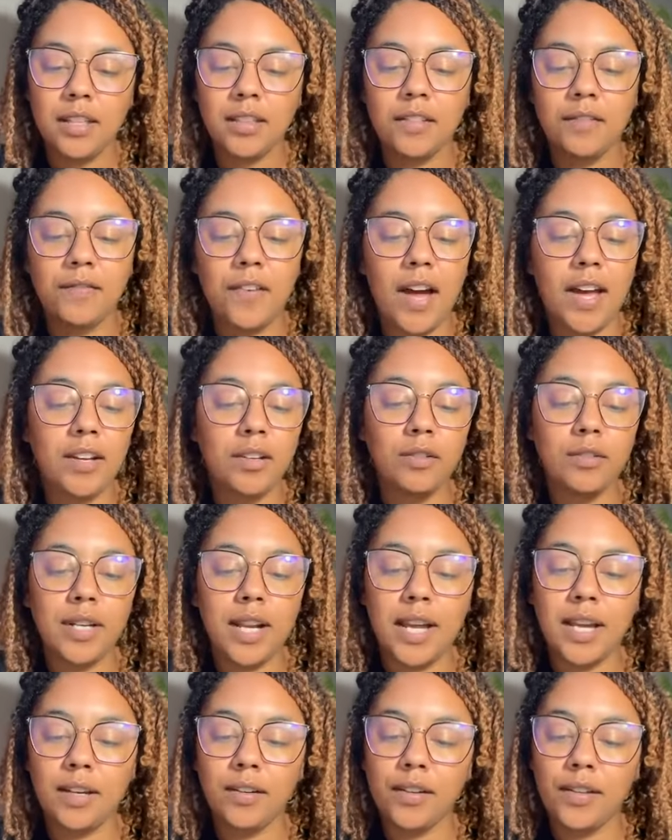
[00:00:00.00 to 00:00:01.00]
The final
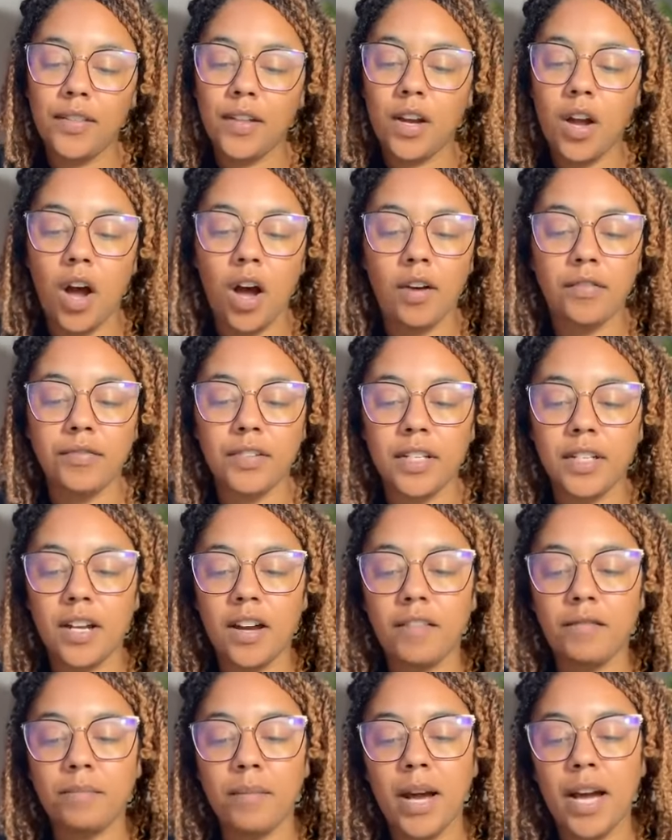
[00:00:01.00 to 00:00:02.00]
nail in the coffin
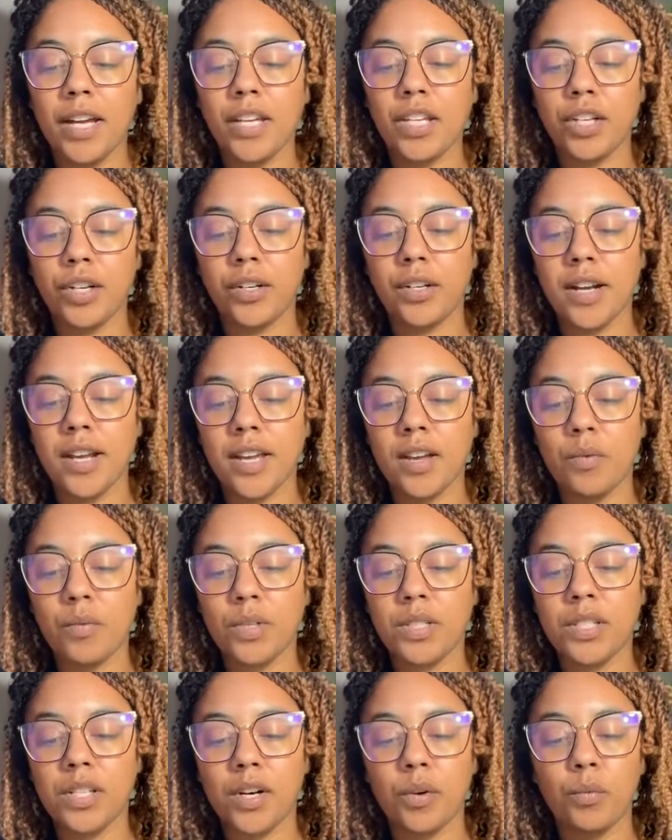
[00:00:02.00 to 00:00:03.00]
of my yearning
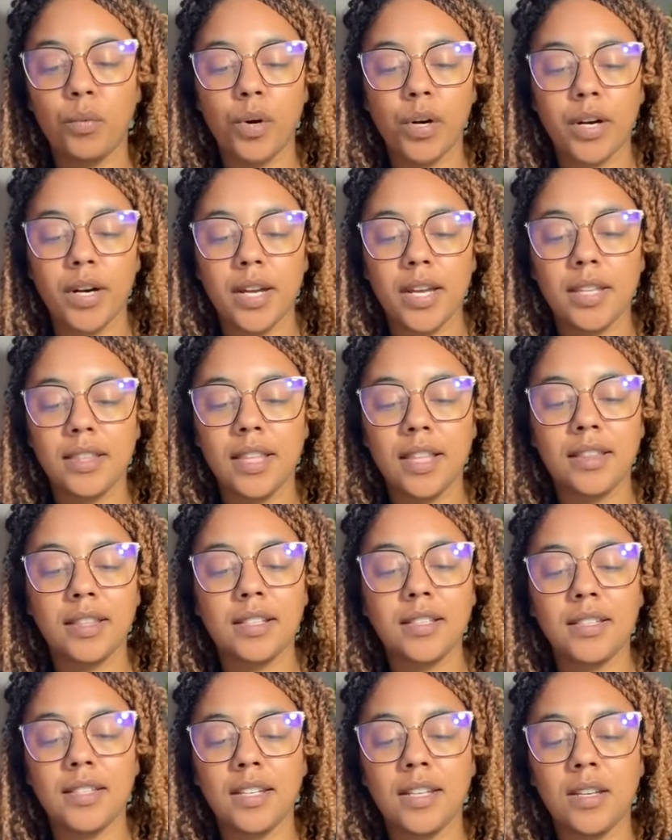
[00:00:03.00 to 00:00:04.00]
was their worry that
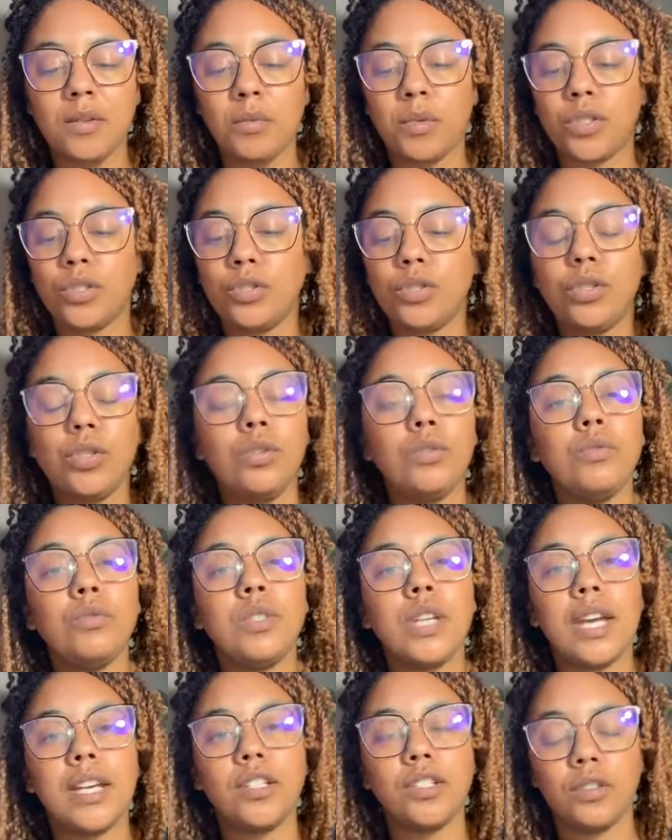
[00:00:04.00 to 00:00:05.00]
the city was too
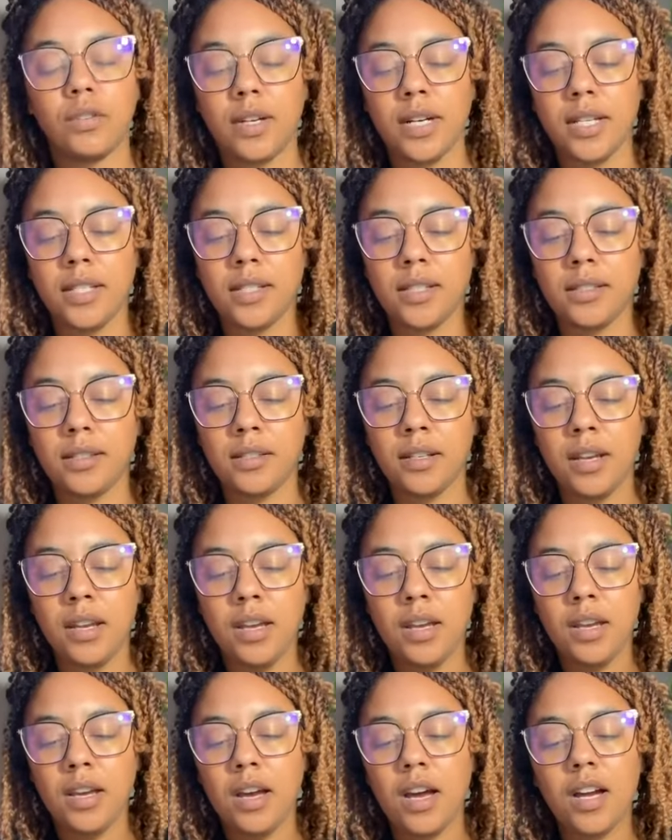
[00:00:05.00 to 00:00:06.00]
dangerous,
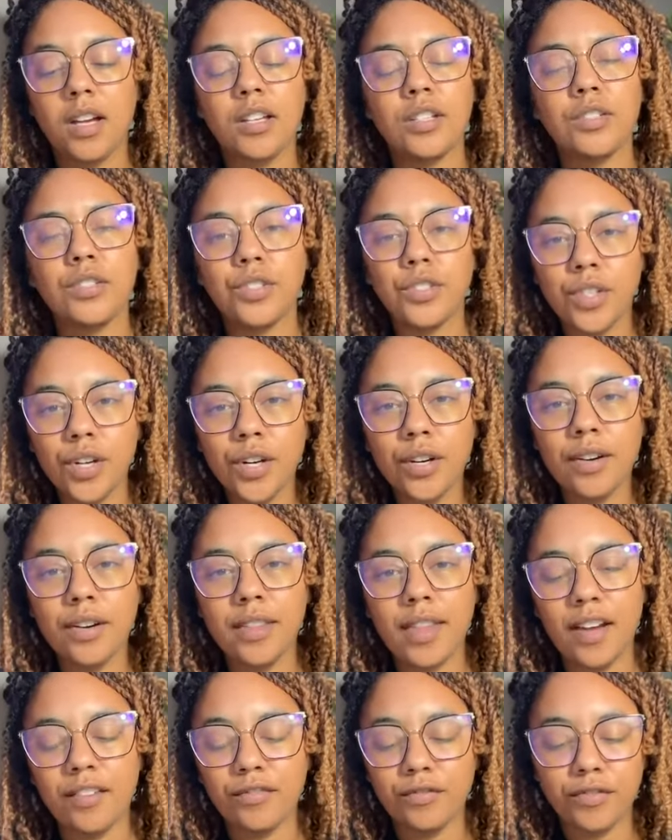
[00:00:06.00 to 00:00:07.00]
a
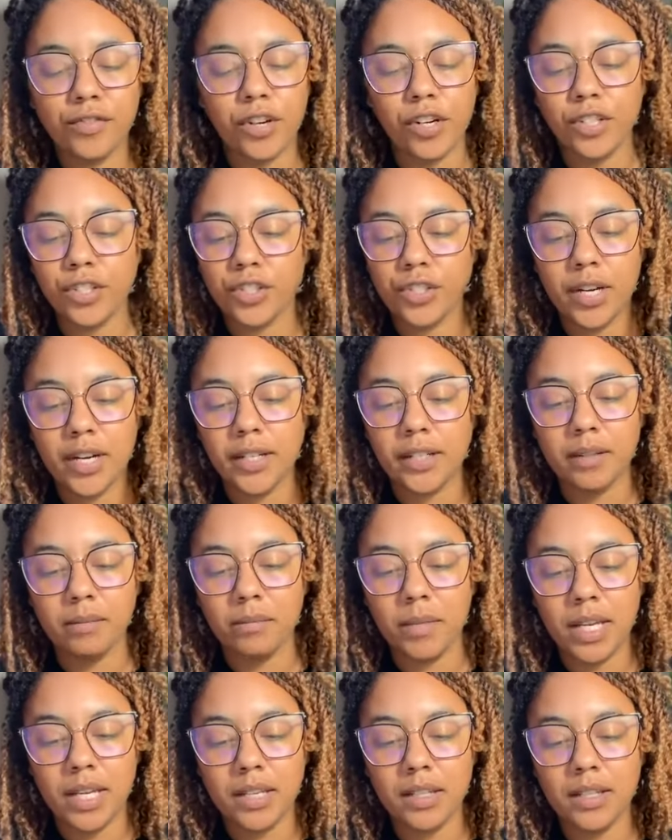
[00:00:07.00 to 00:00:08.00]
concern that frustrated
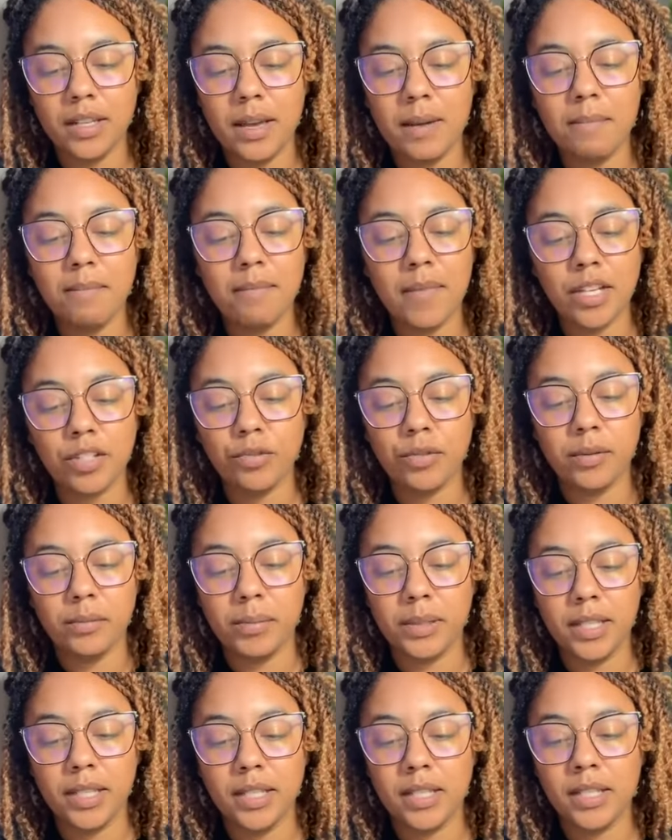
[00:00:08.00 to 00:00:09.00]
me
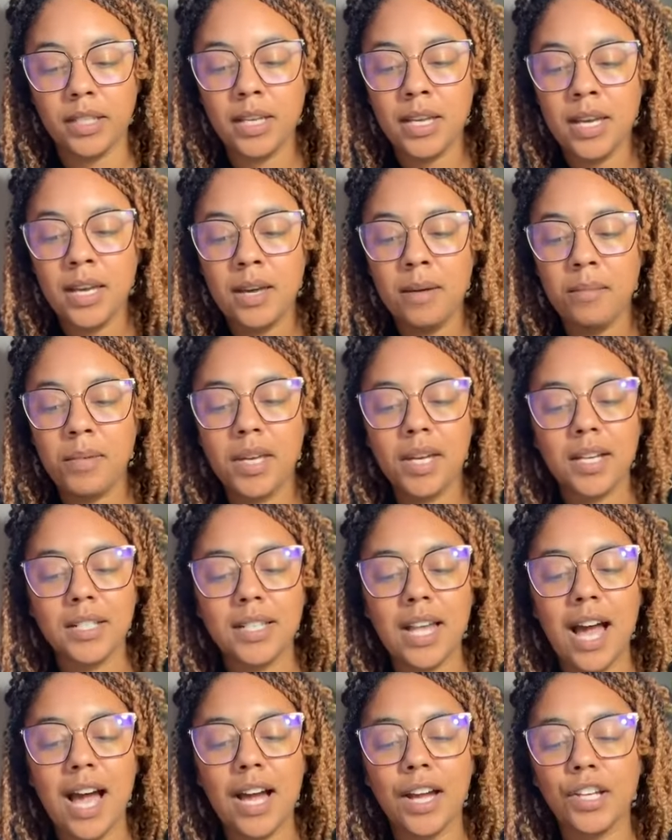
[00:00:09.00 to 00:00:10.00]
immeasurably
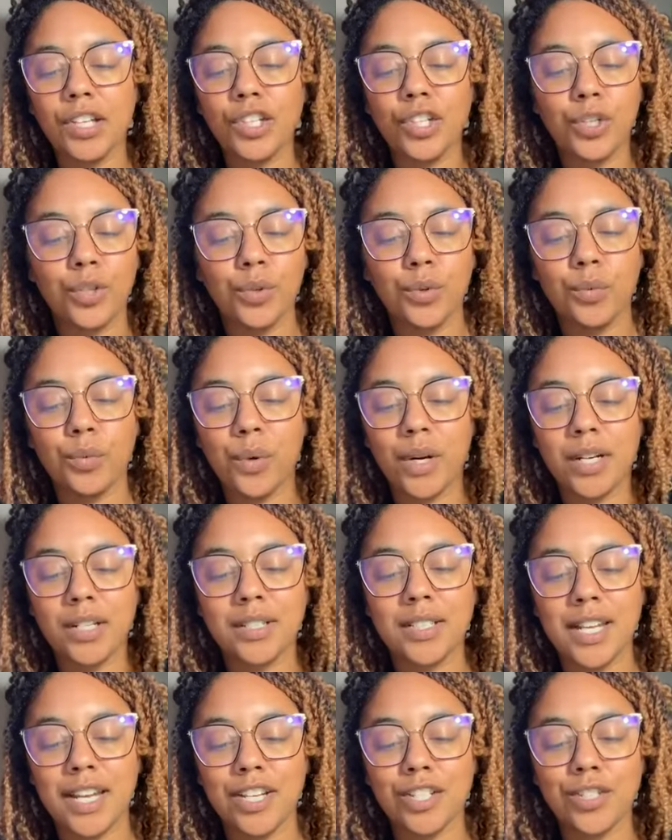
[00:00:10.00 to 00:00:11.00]
because I knew
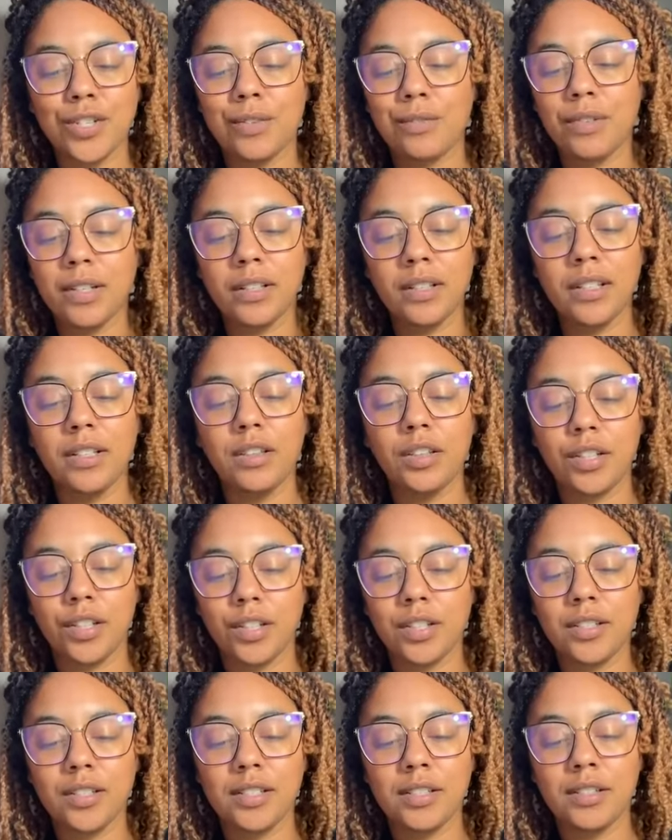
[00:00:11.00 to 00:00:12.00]
where danger really
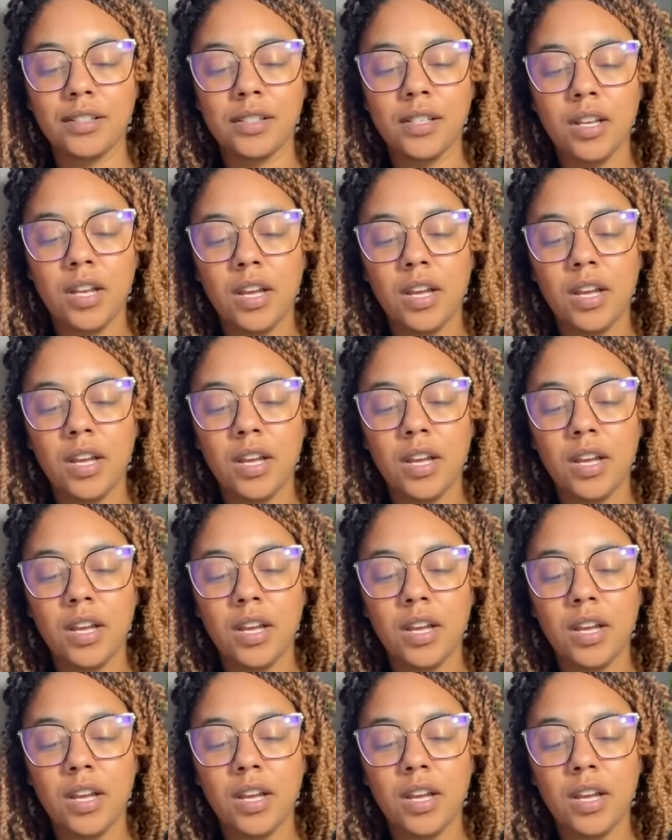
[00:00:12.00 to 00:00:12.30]
lurked,